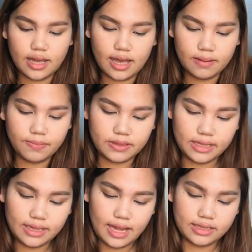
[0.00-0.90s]
I'm
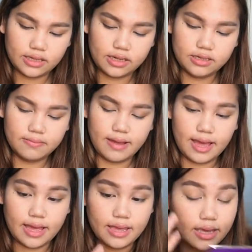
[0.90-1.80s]
putting that on
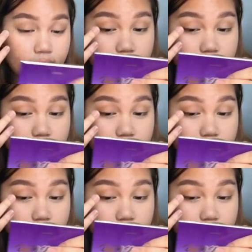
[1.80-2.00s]
my